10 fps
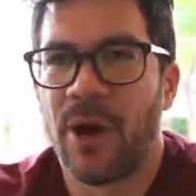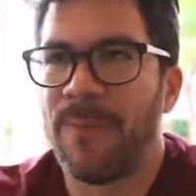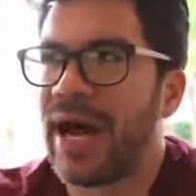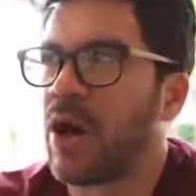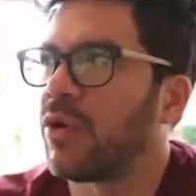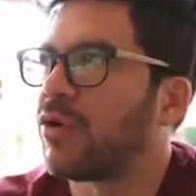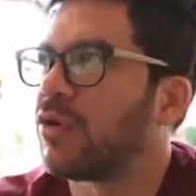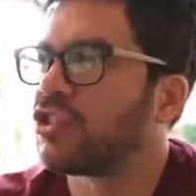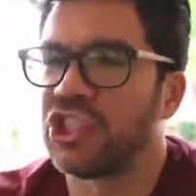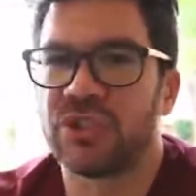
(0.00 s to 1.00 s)
About
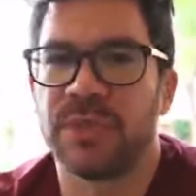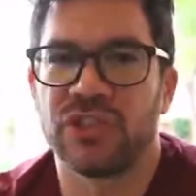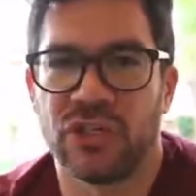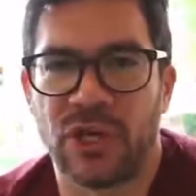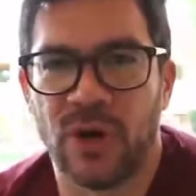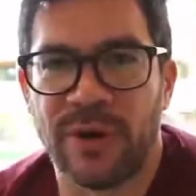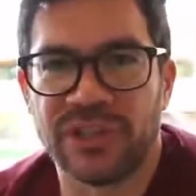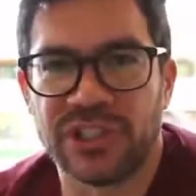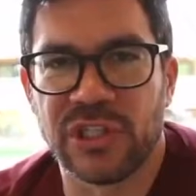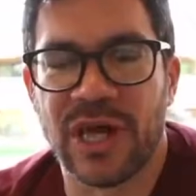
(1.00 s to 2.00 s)
6 months ago, I
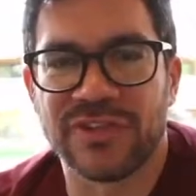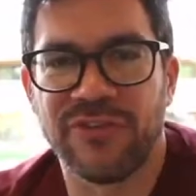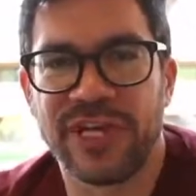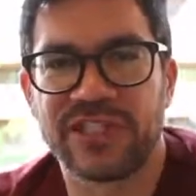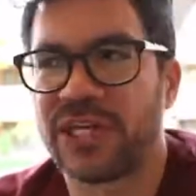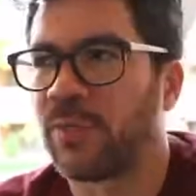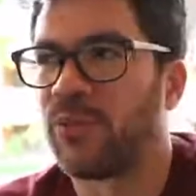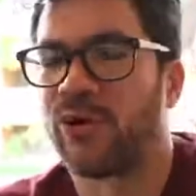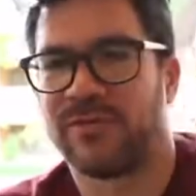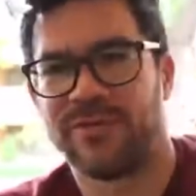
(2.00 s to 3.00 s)
was in the Las Vegas
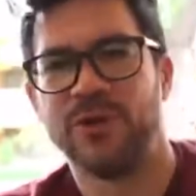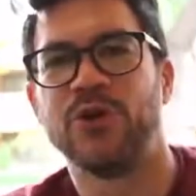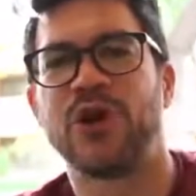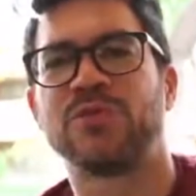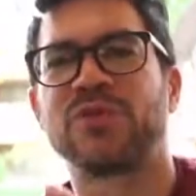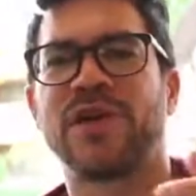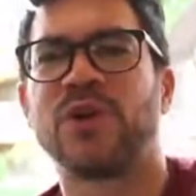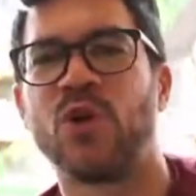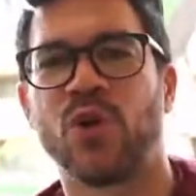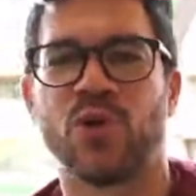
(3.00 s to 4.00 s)
airport. Who comes around
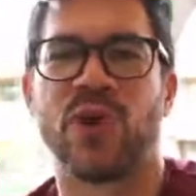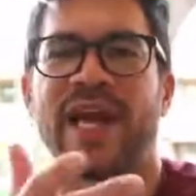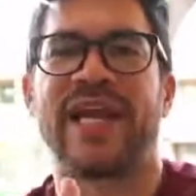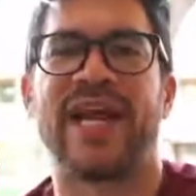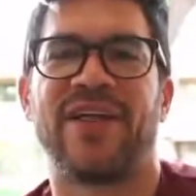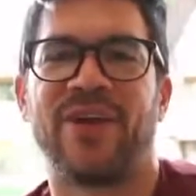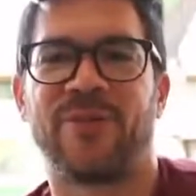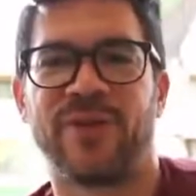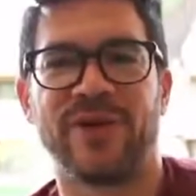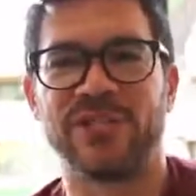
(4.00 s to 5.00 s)
the corner when I get out of
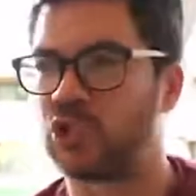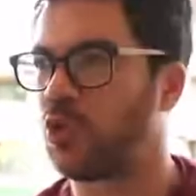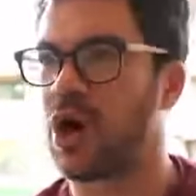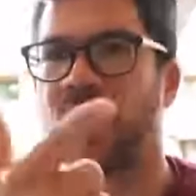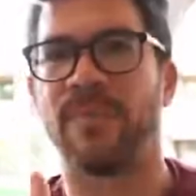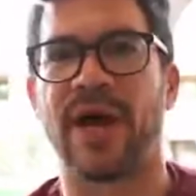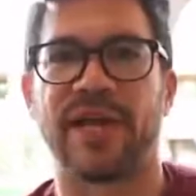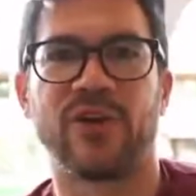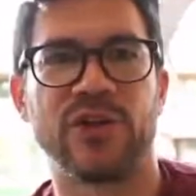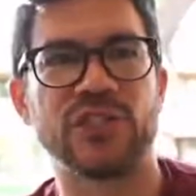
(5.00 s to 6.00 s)
there? Just walking
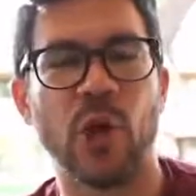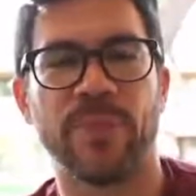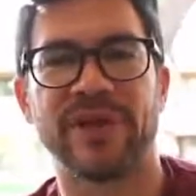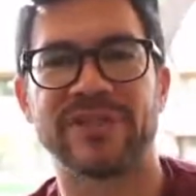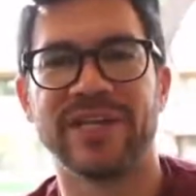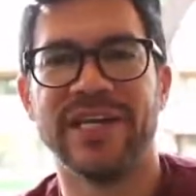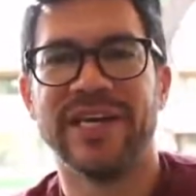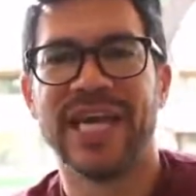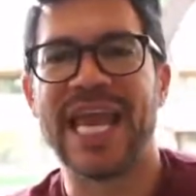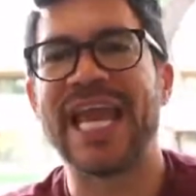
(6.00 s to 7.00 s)
by, Chris Lopez.
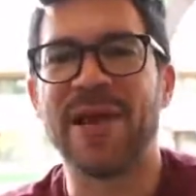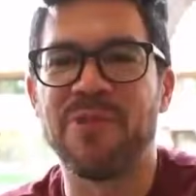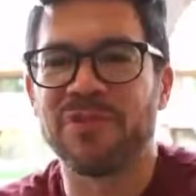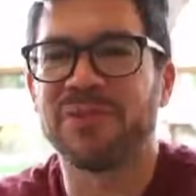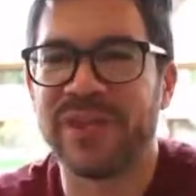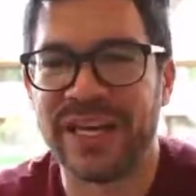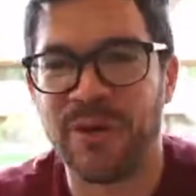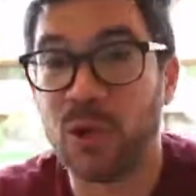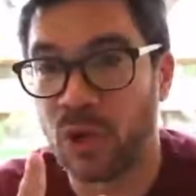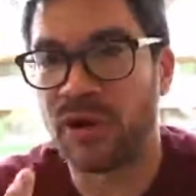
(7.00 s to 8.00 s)
He came up to me.
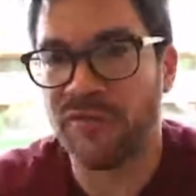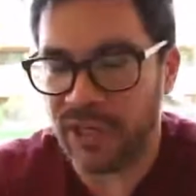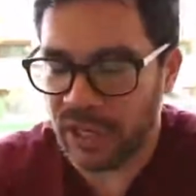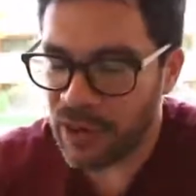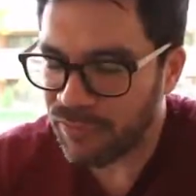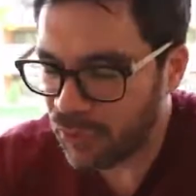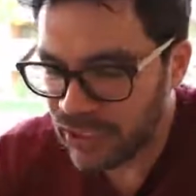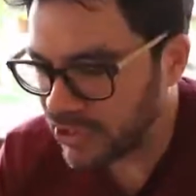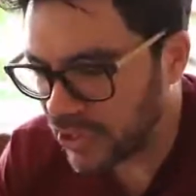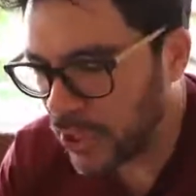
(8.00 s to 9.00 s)
I recorded a video. I've
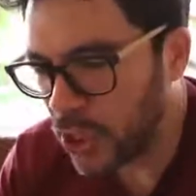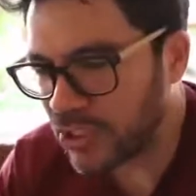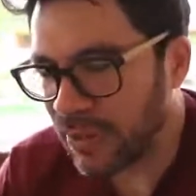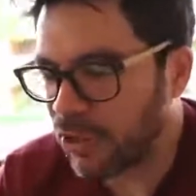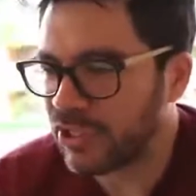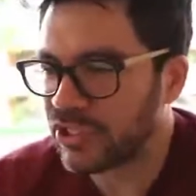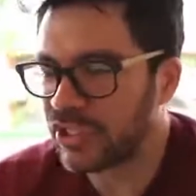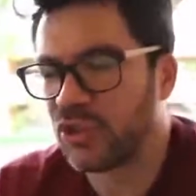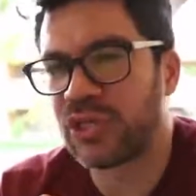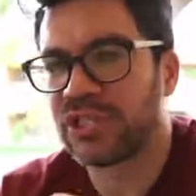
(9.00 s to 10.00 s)
released it a long time ago. He
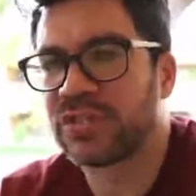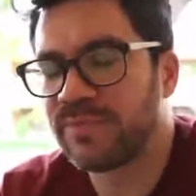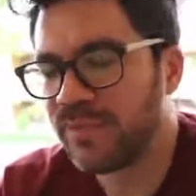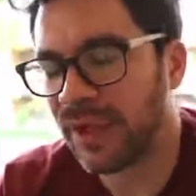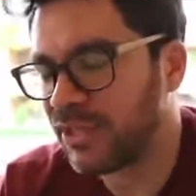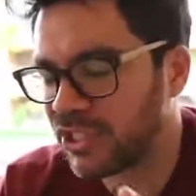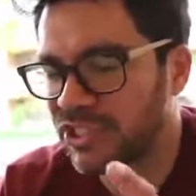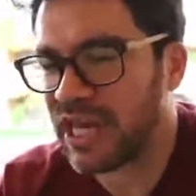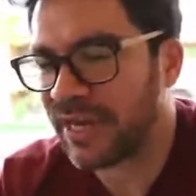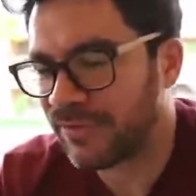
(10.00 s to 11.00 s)
said, he
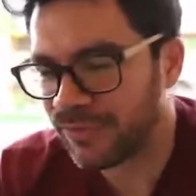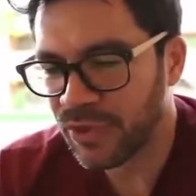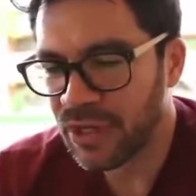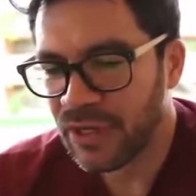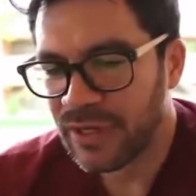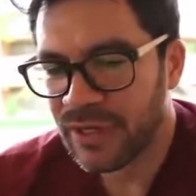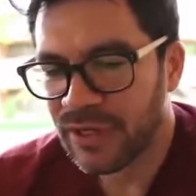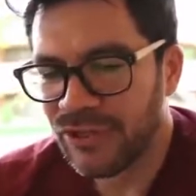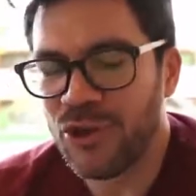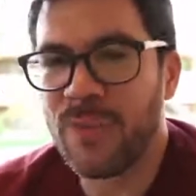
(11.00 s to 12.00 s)
said, Ty,
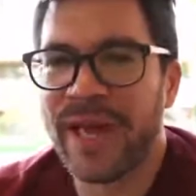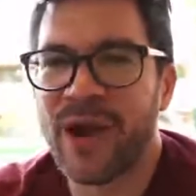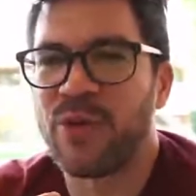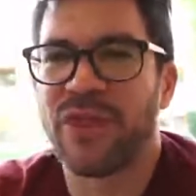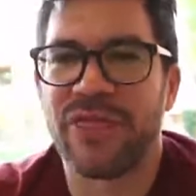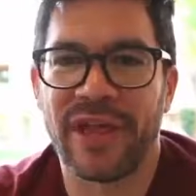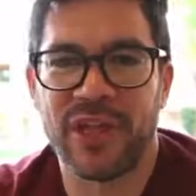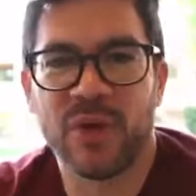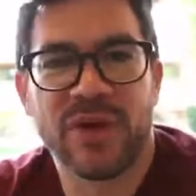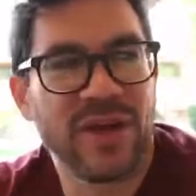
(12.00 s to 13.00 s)
man, I want to
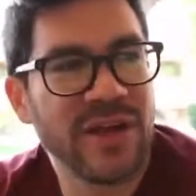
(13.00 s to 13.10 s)
thank you.